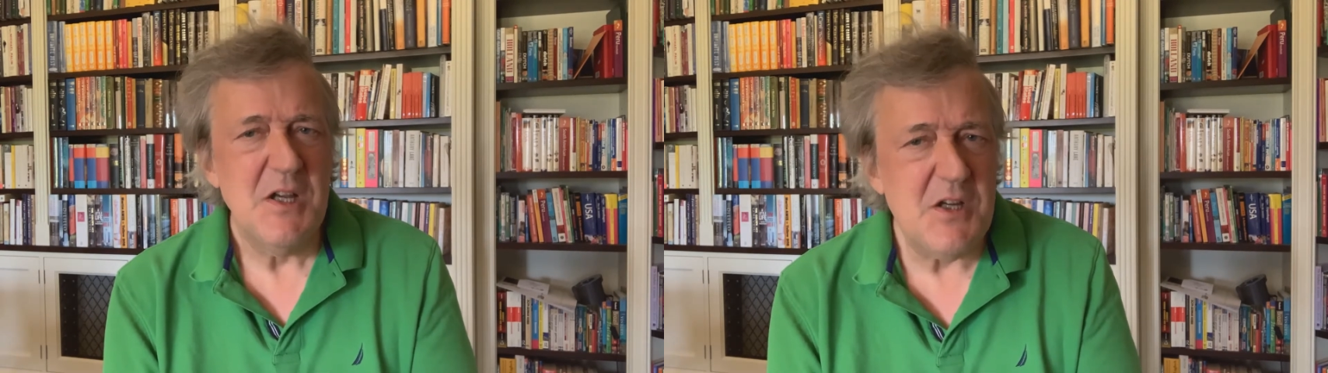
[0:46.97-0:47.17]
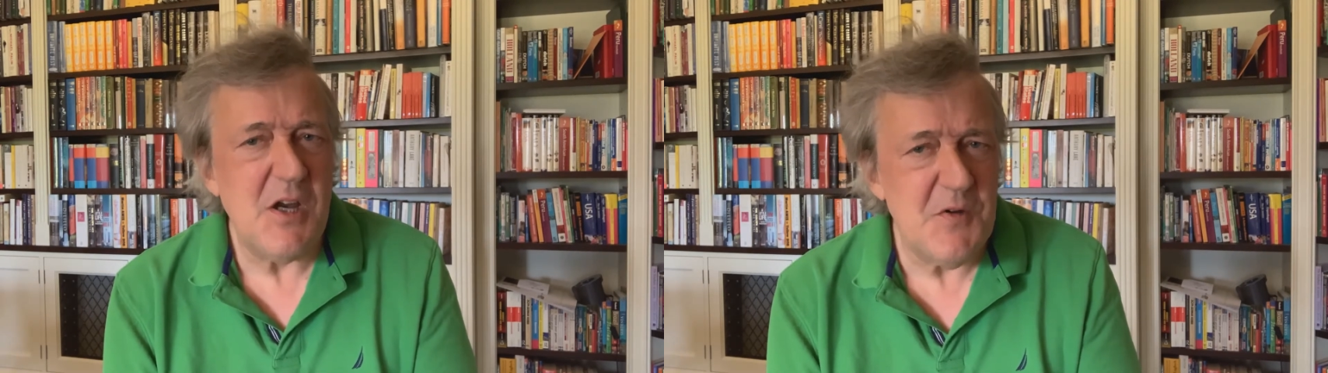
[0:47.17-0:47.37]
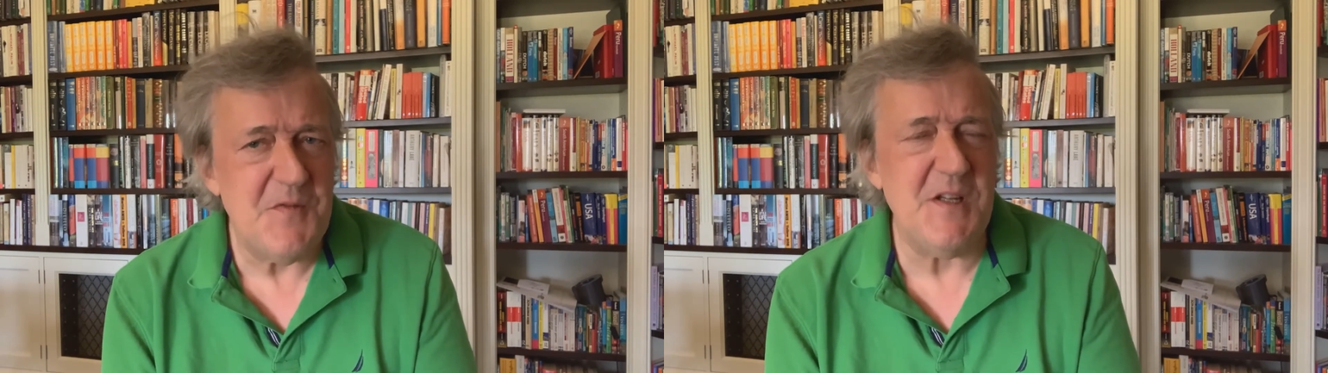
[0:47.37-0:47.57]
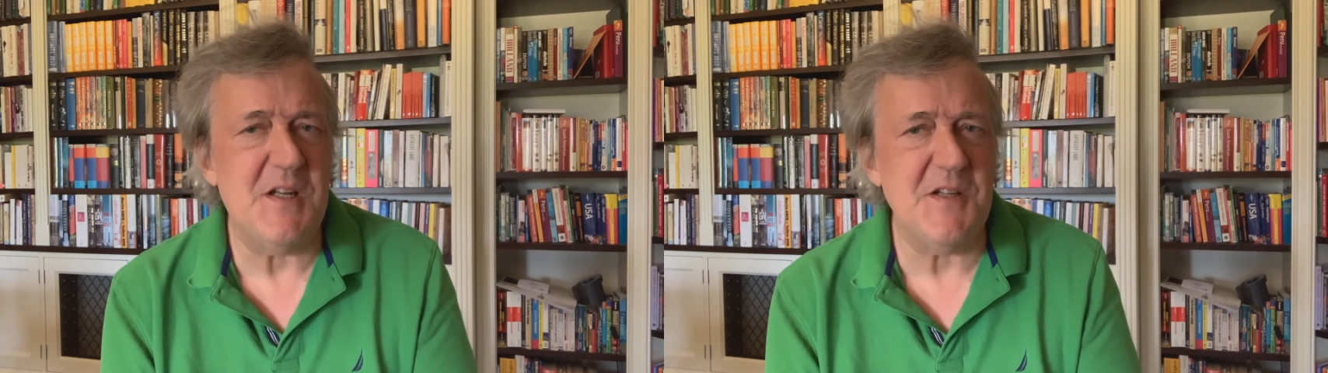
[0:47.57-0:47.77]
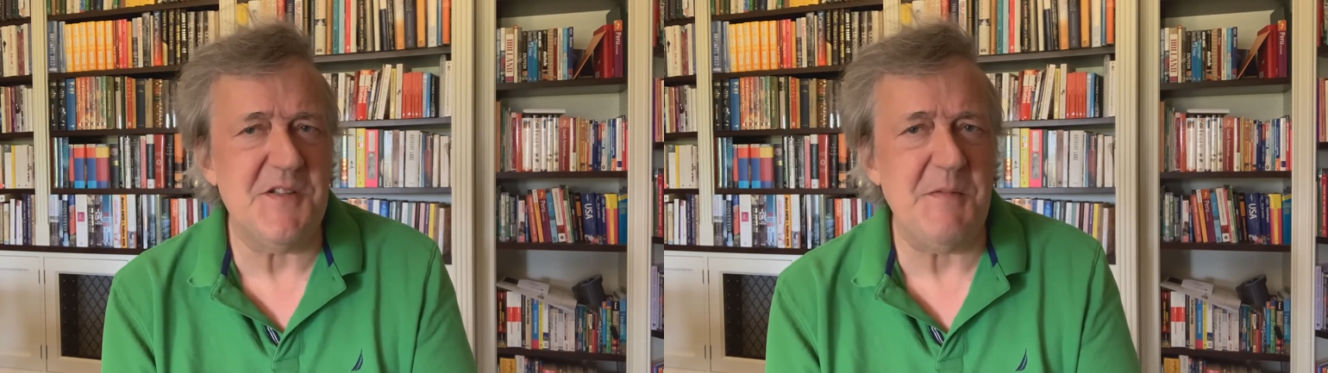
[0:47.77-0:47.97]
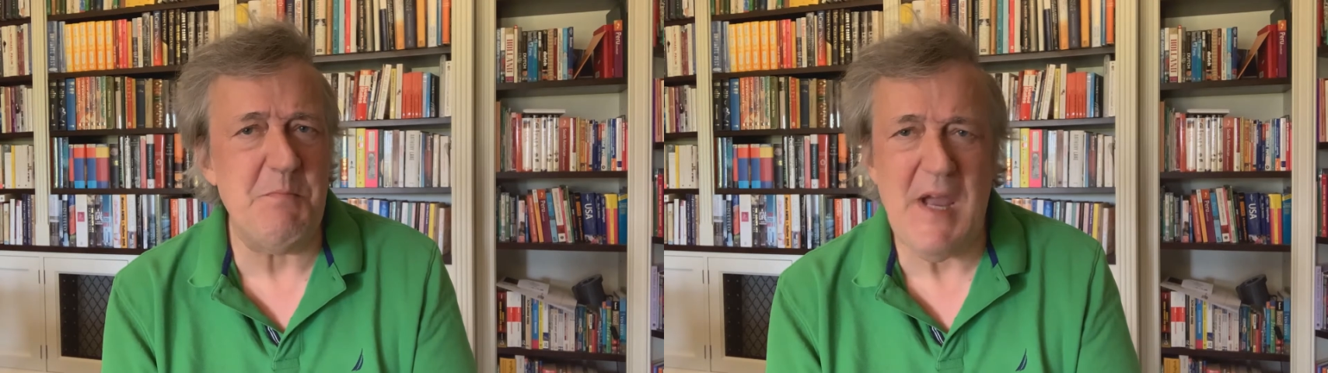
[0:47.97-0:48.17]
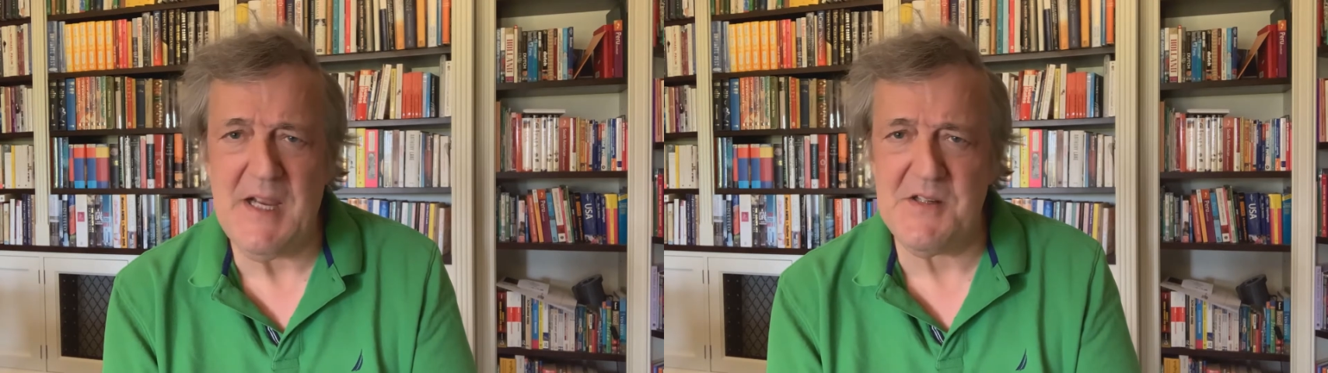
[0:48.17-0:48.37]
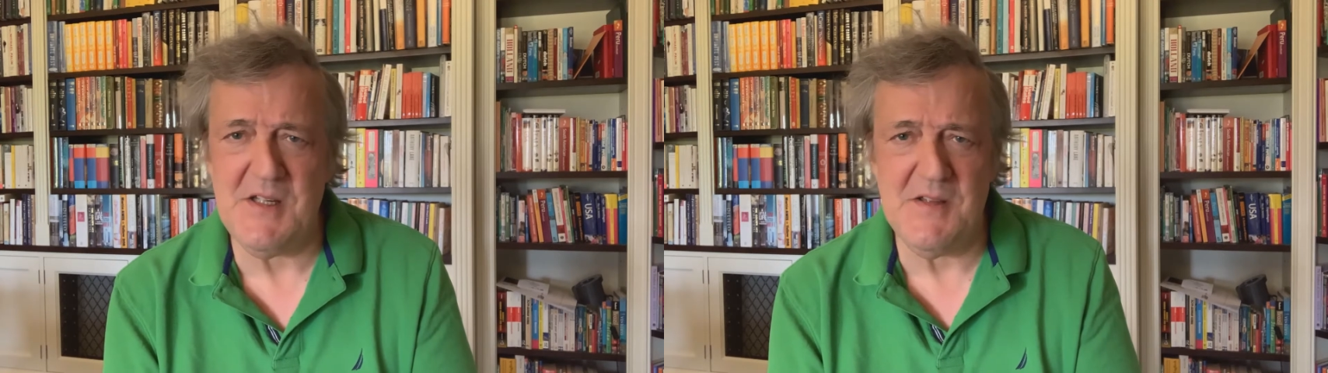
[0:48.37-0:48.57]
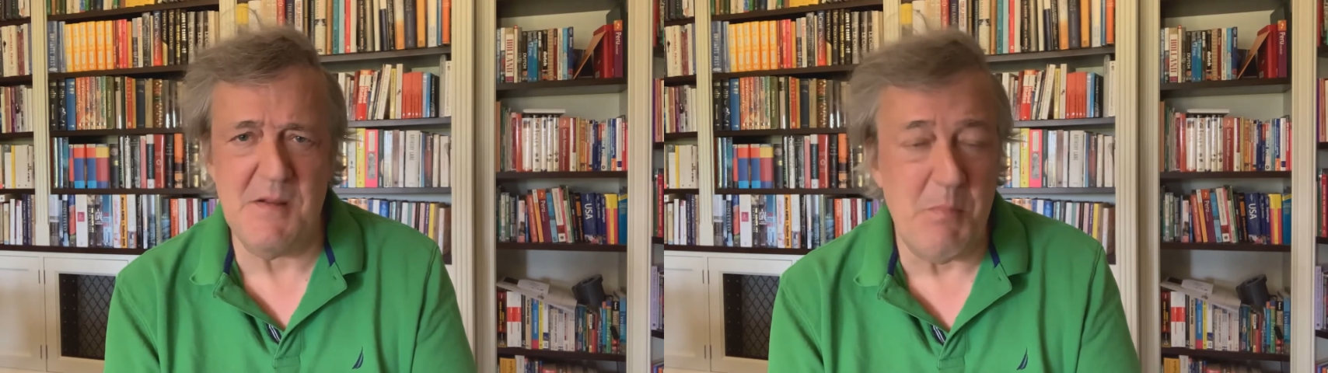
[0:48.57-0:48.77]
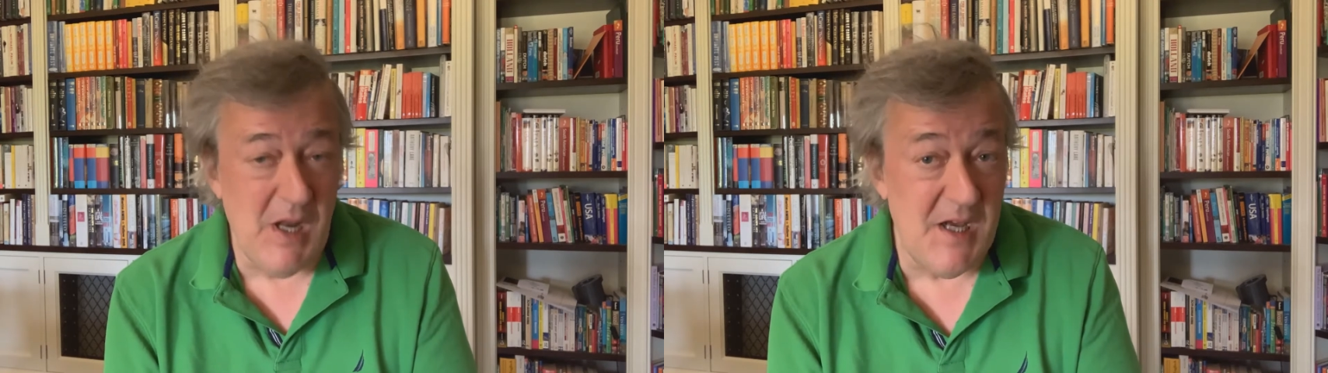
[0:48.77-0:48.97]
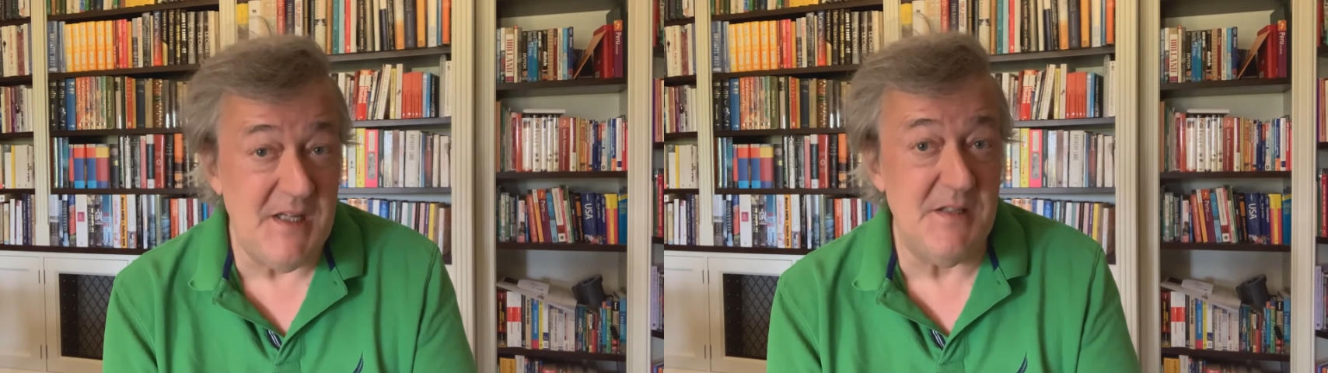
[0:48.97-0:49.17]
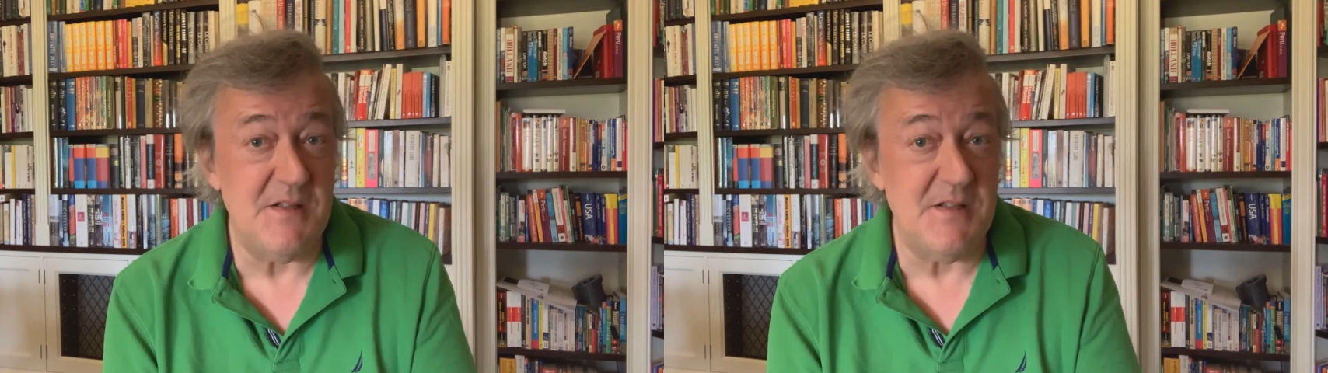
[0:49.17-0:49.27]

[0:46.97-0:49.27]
COVID has impacted the blind